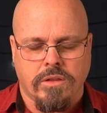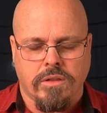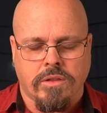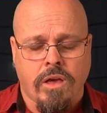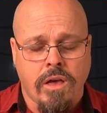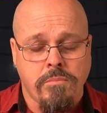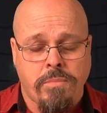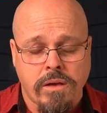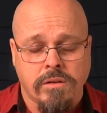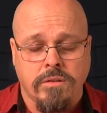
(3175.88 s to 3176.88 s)
the
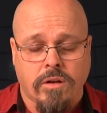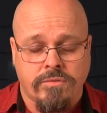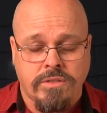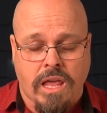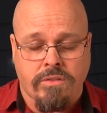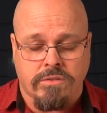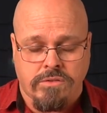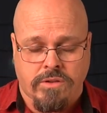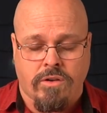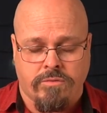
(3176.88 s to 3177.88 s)
Hebel of death
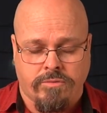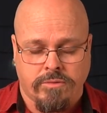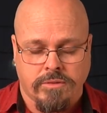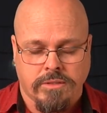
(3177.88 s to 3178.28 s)
itself,